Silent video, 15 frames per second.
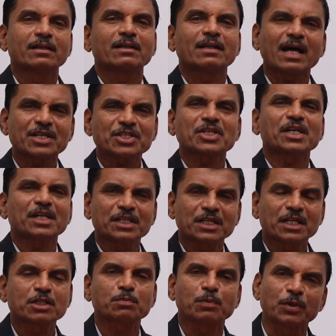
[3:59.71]
Large
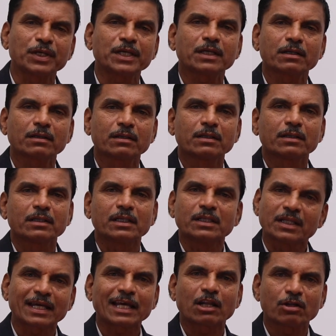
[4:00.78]
current is flowing in
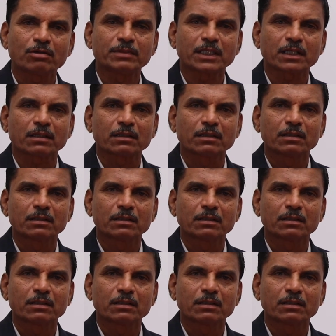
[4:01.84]
the galvanometer.